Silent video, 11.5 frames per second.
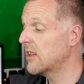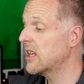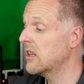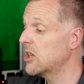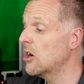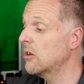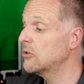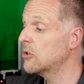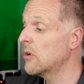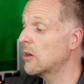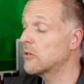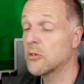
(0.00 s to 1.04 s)
the
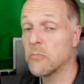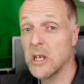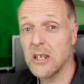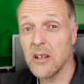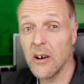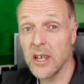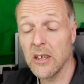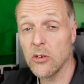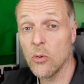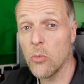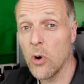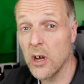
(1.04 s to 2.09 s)
Youngnuo Speedlight,
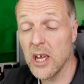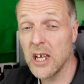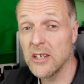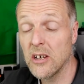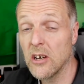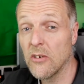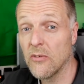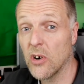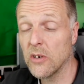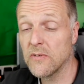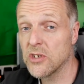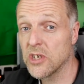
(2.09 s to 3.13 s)
the
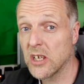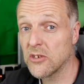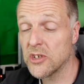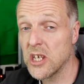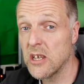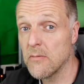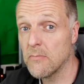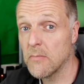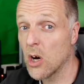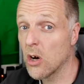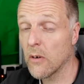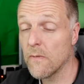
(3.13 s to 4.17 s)
YN560
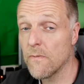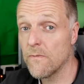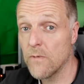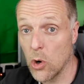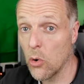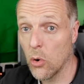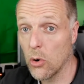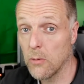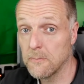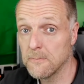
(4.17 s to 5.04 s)
Mark IV.